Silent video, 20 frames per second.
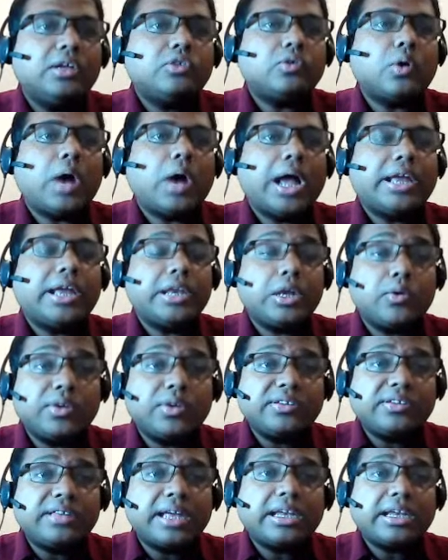So I
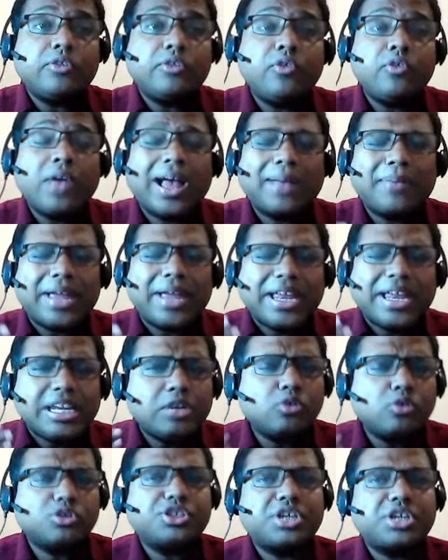request that if you have any
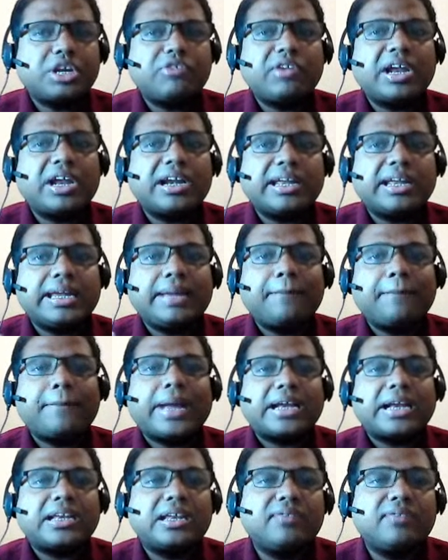question regarding
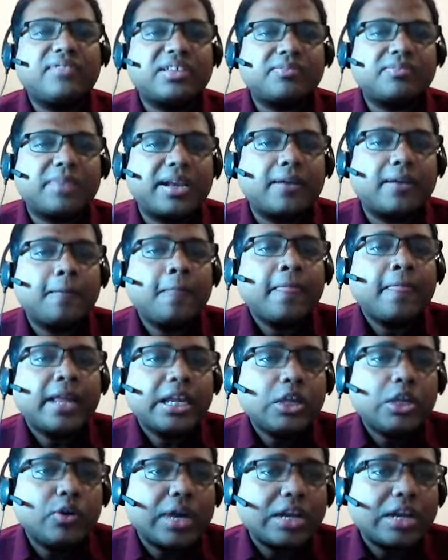impact investment,
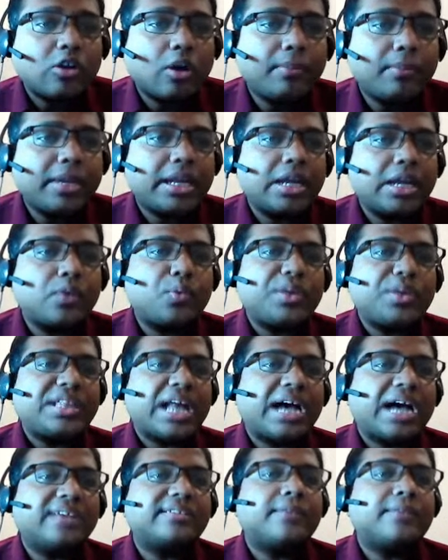you can communicate
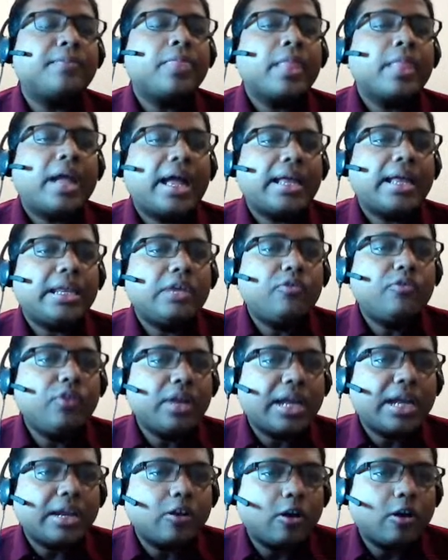with us, and if
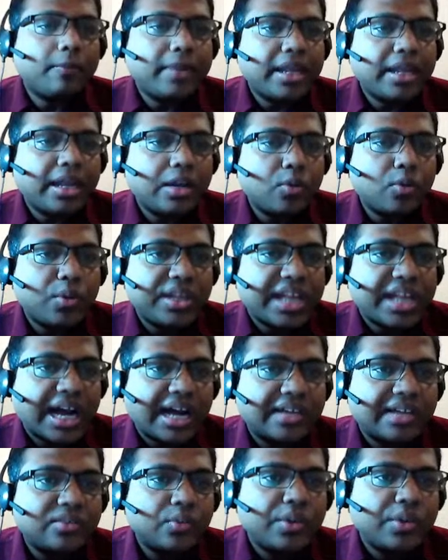we can communicate with
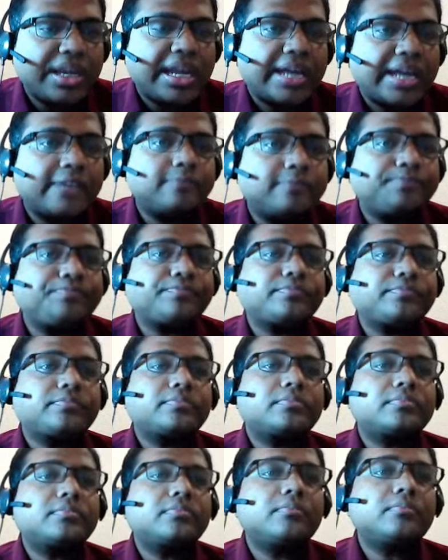us, we can
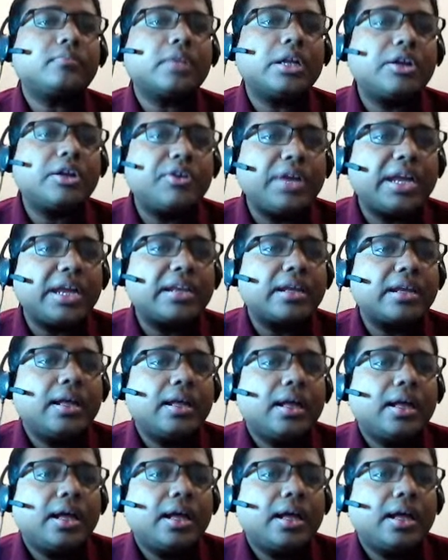create